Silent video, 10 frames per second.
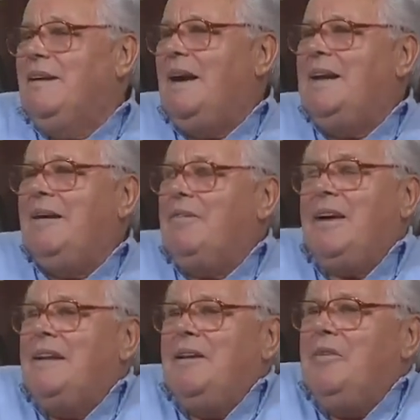I never
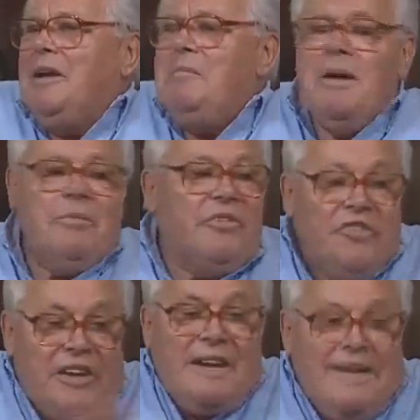can even remember
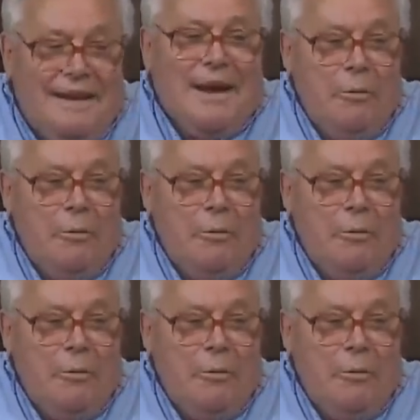sitting there